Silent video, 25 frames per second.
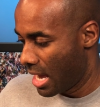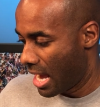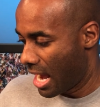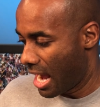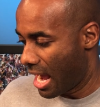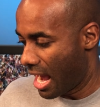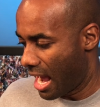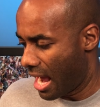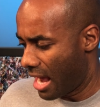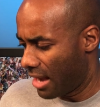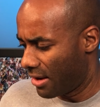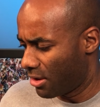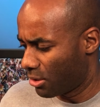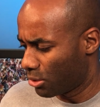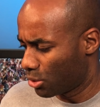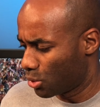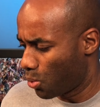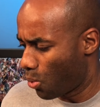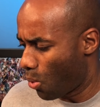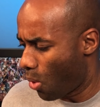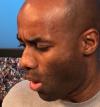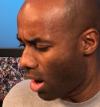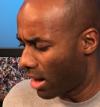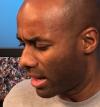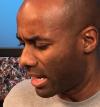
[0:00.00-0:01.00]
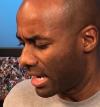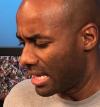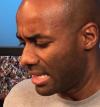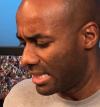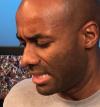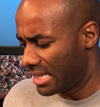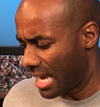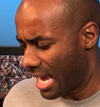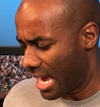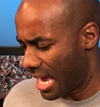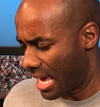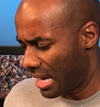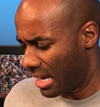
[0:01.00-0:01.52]
And there's Walking
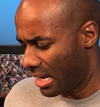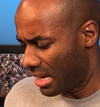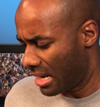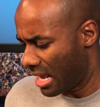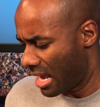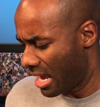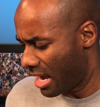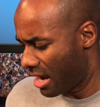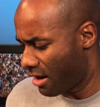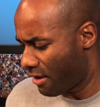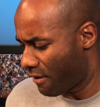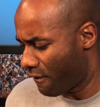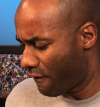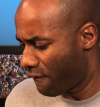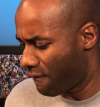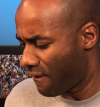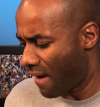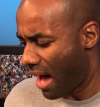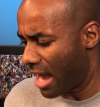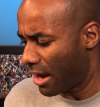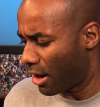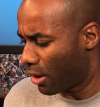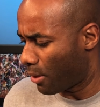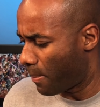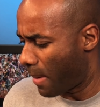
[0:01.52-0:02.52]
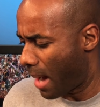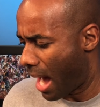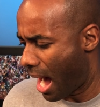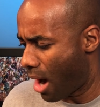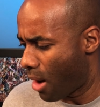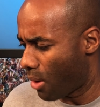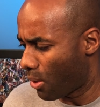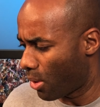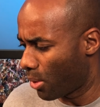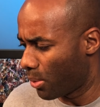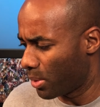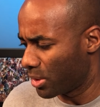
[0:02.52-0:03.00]
Dead in here, Firepower,